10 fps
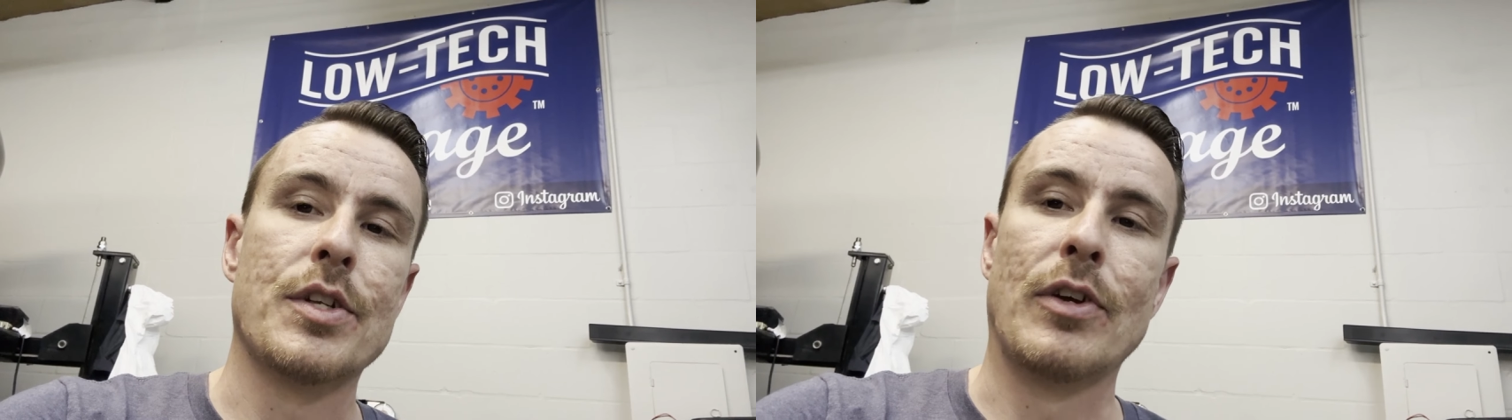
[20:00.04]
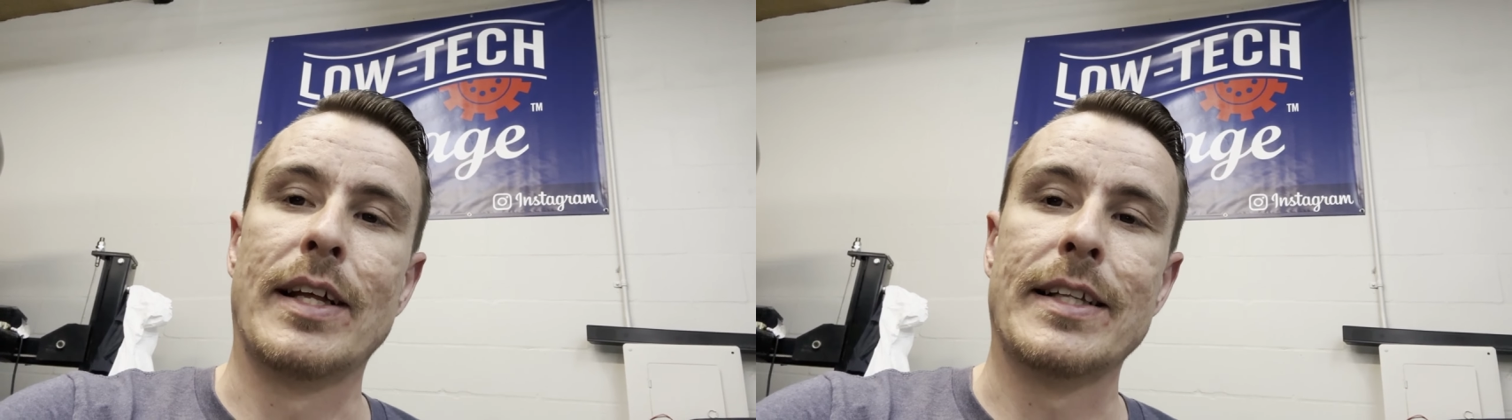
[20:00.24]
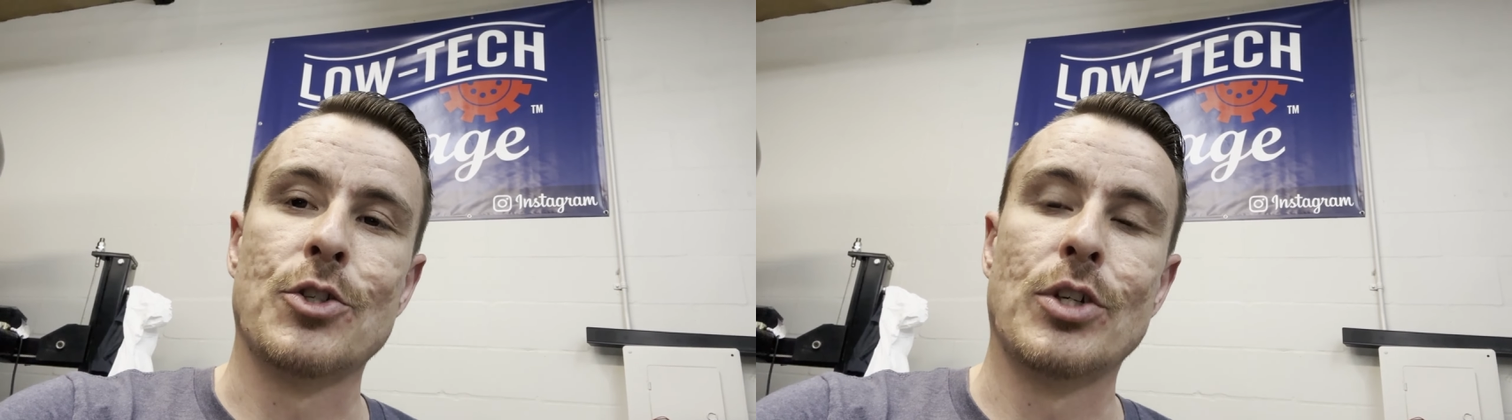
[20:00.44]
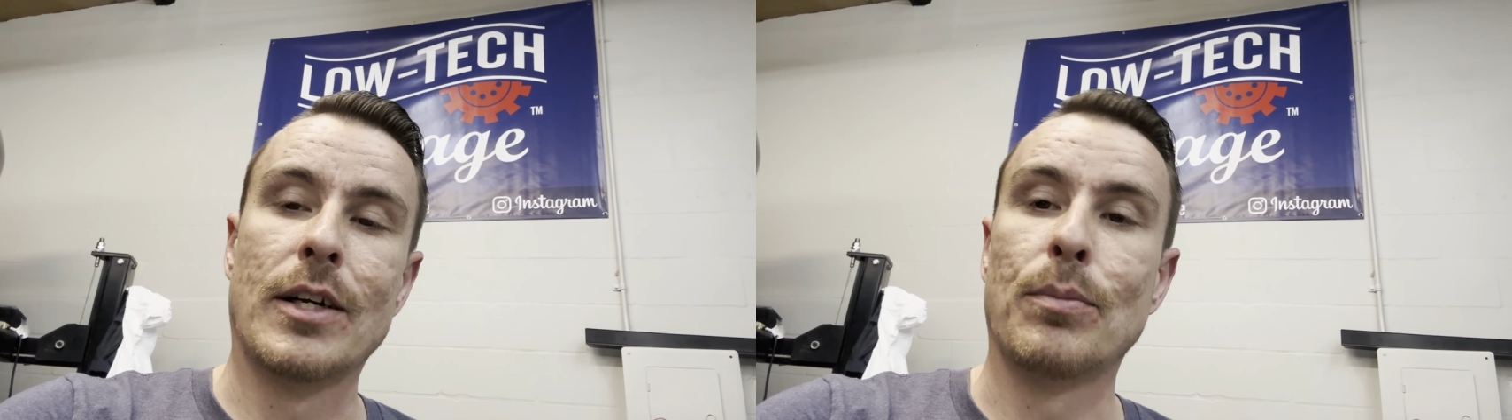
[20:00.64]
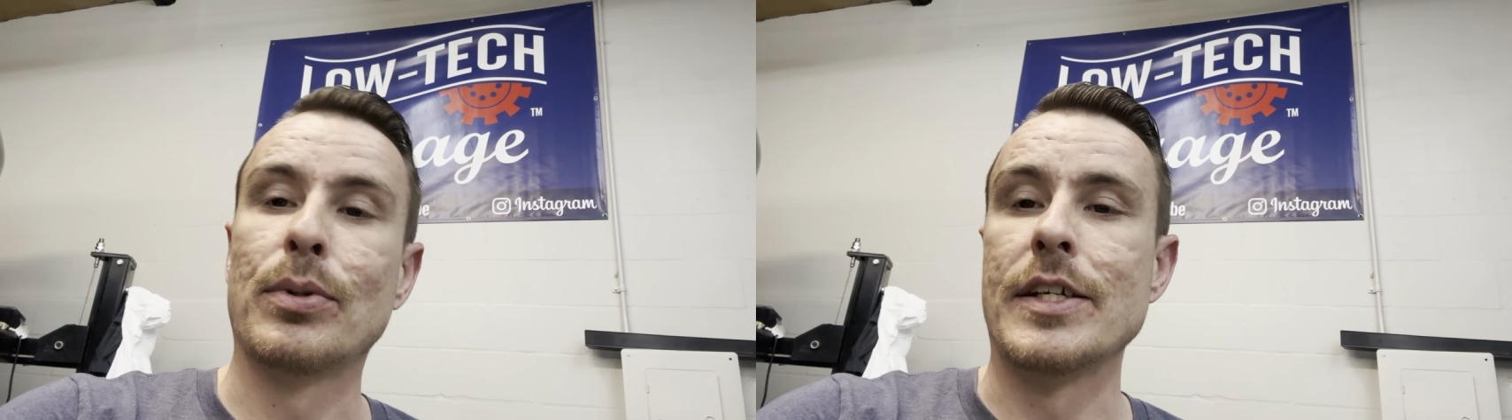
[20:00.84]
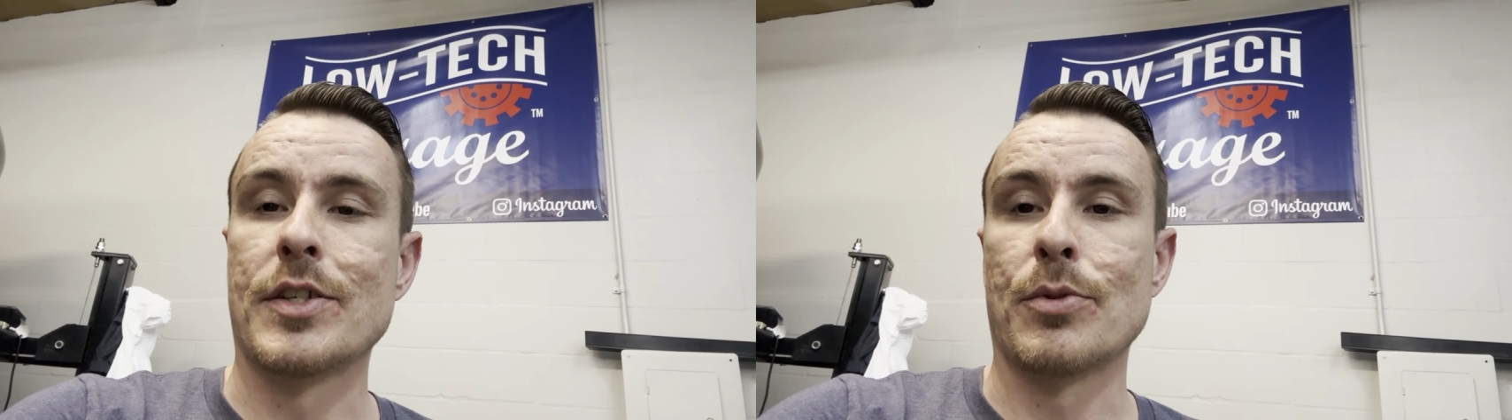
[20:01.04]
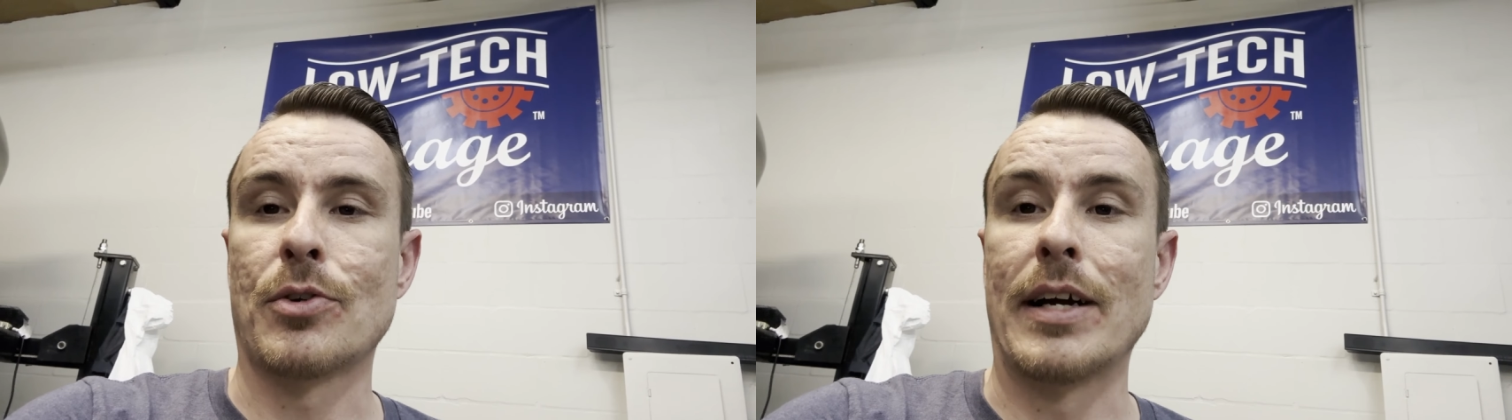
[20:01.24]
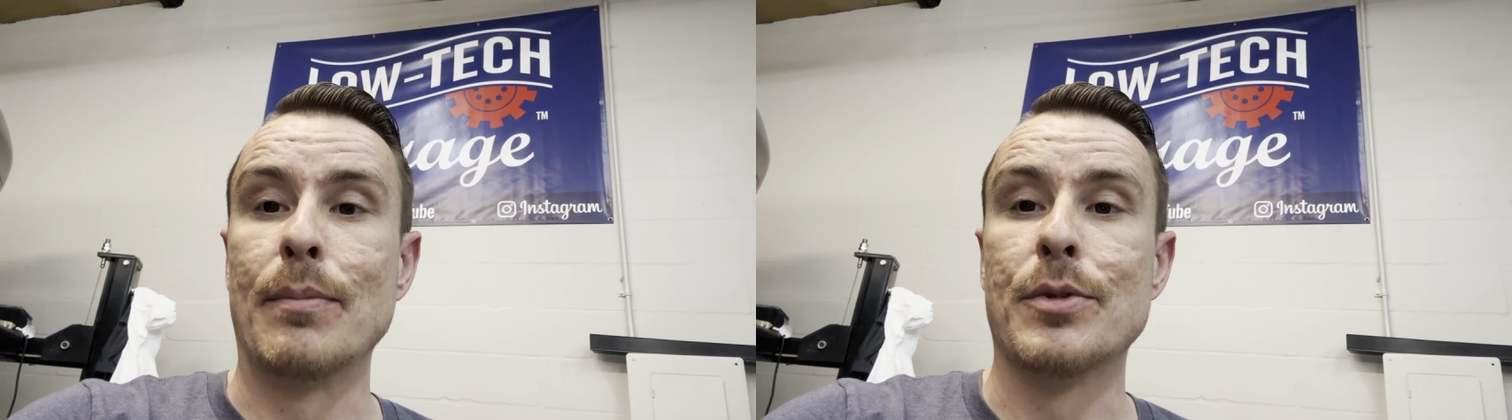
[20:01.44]
if you like the channel, please
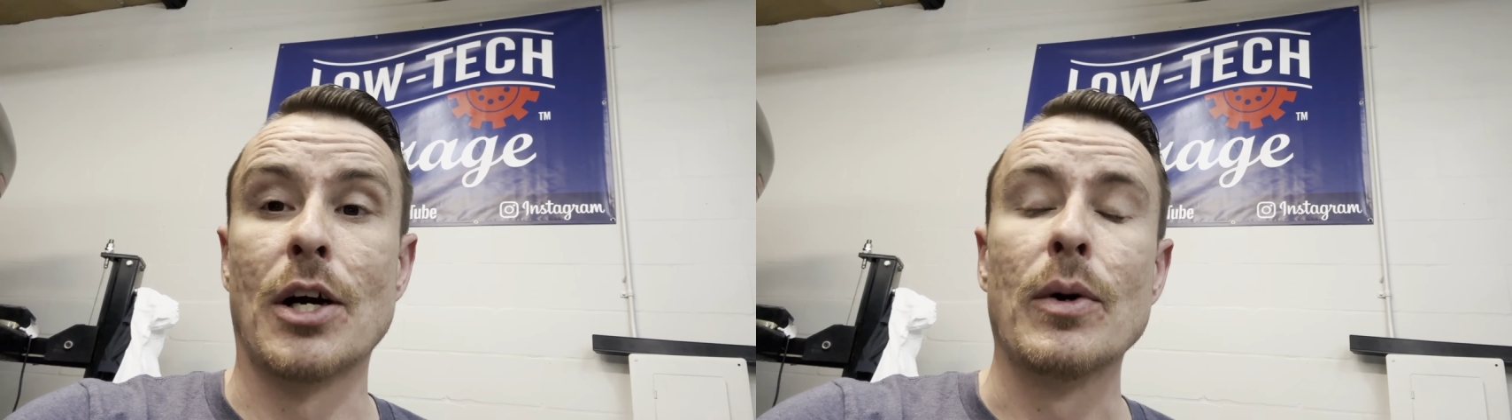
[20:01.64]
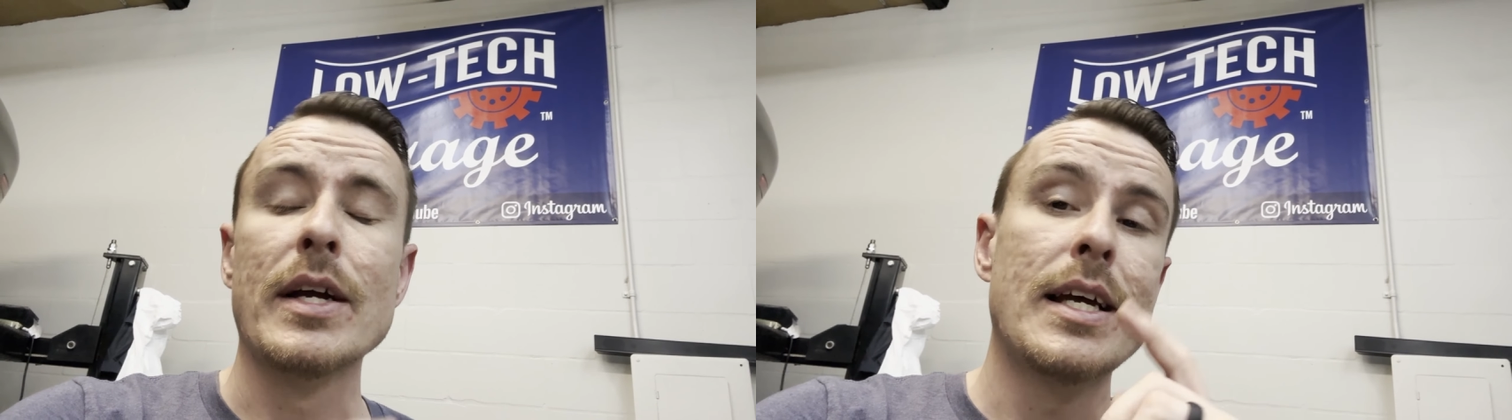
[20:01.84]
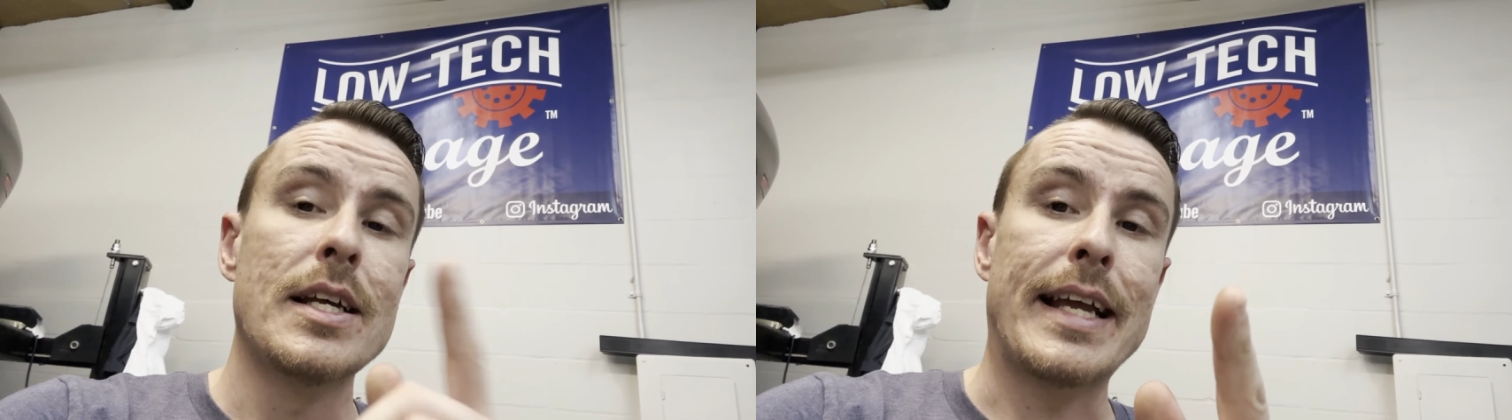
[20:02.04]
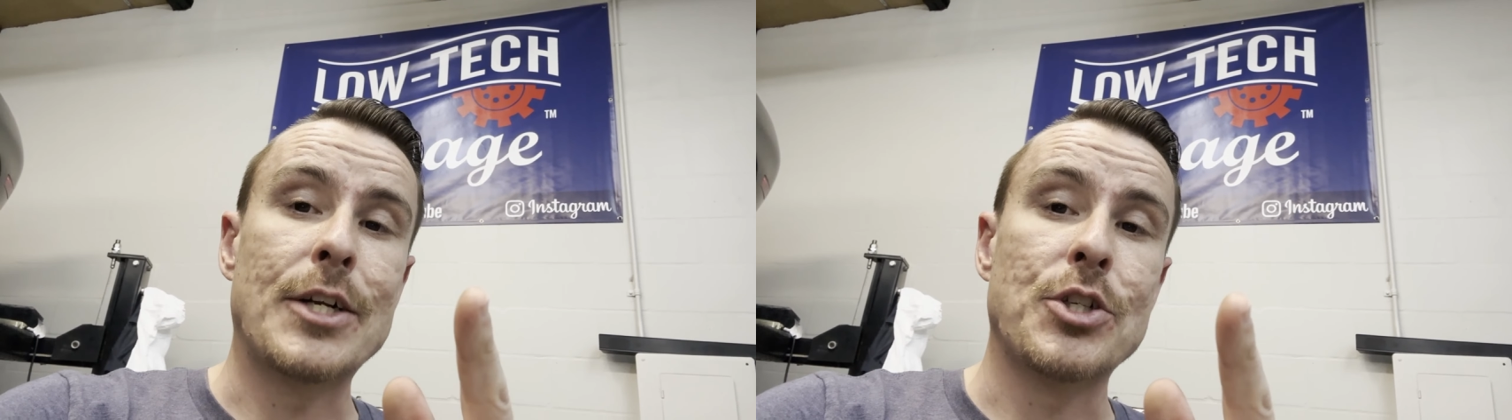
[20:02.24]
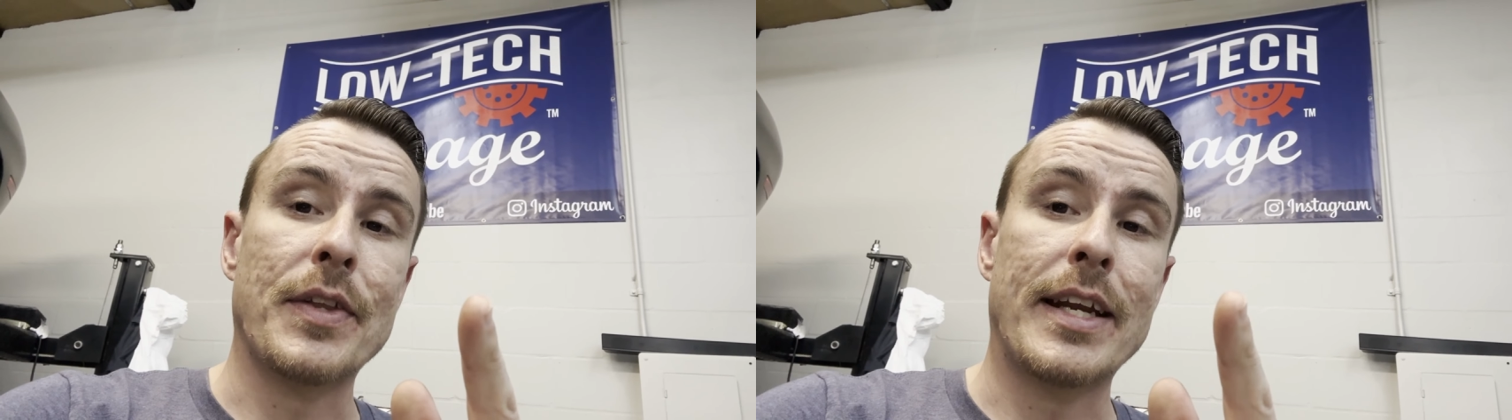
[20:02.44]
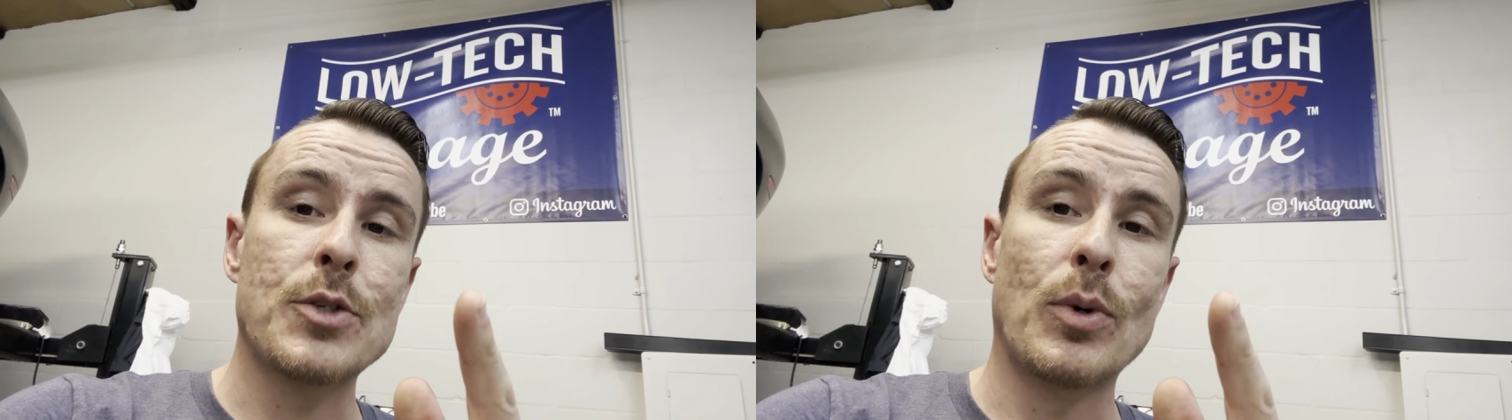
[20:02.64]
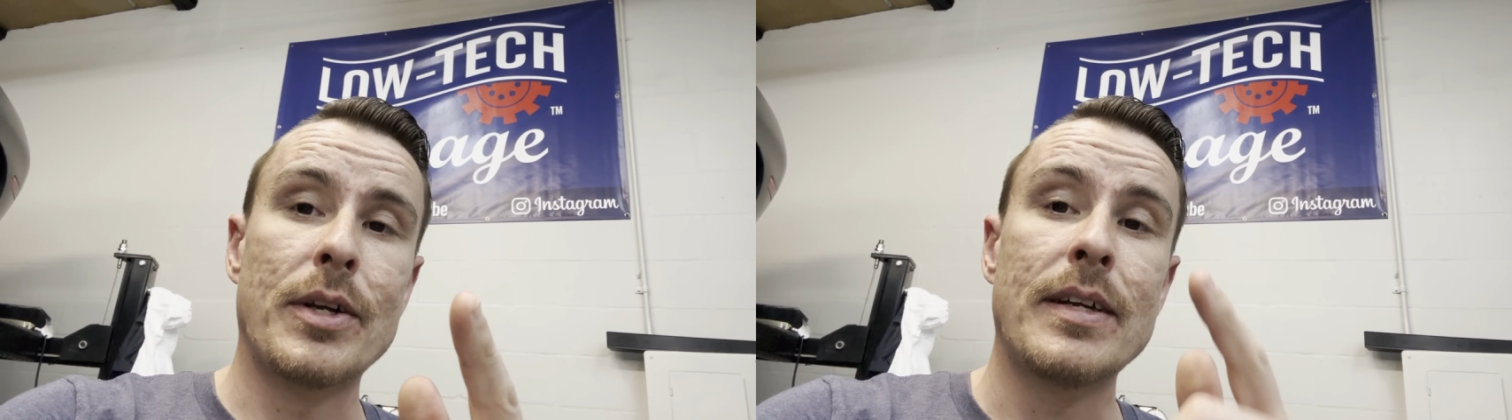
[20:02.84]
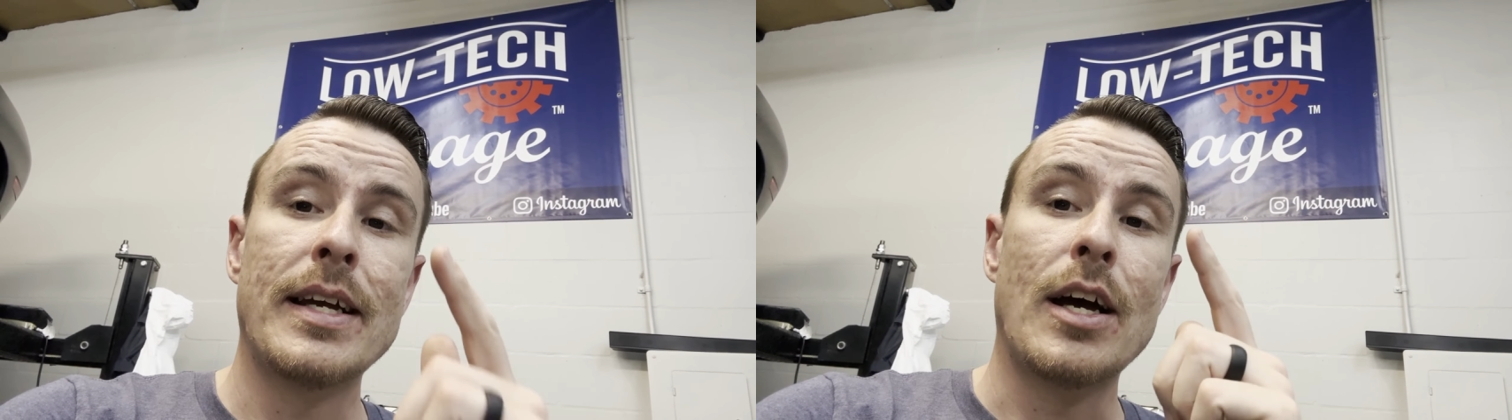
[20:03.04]
subscribe. So catch you on the next
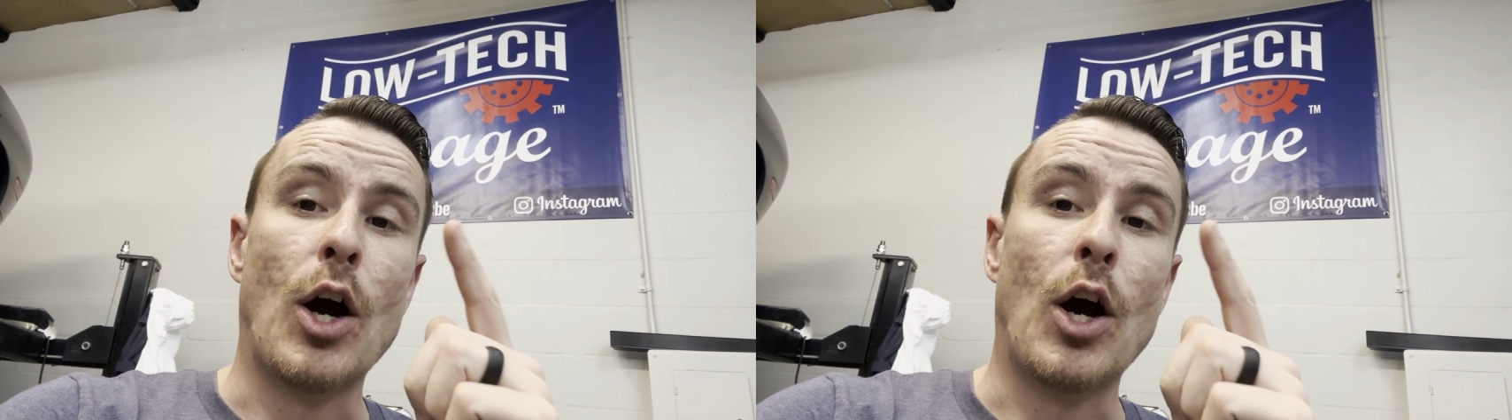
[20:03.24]
one.